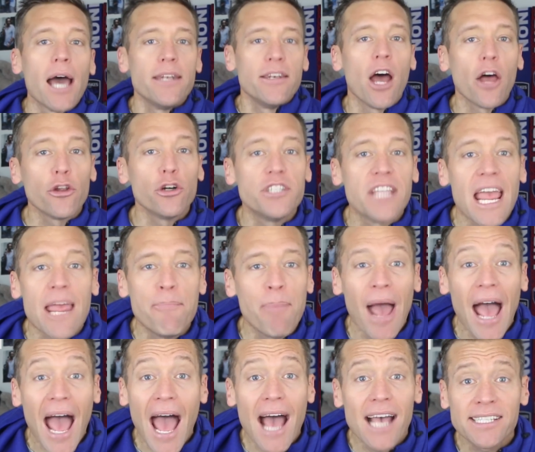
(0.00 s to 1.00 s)
another day
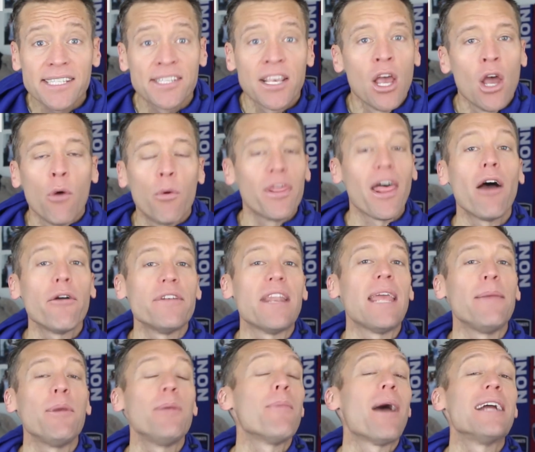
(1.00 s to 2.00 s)
pass without
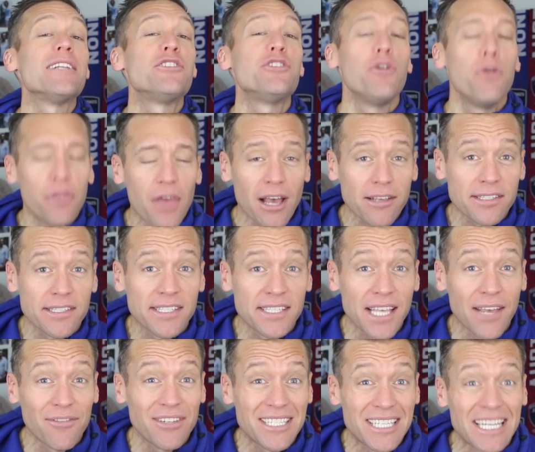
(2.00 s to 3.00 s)
naming my
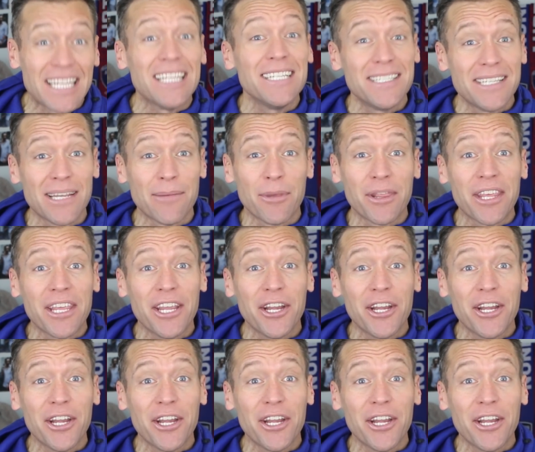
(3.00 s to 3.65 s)
2017 Team of the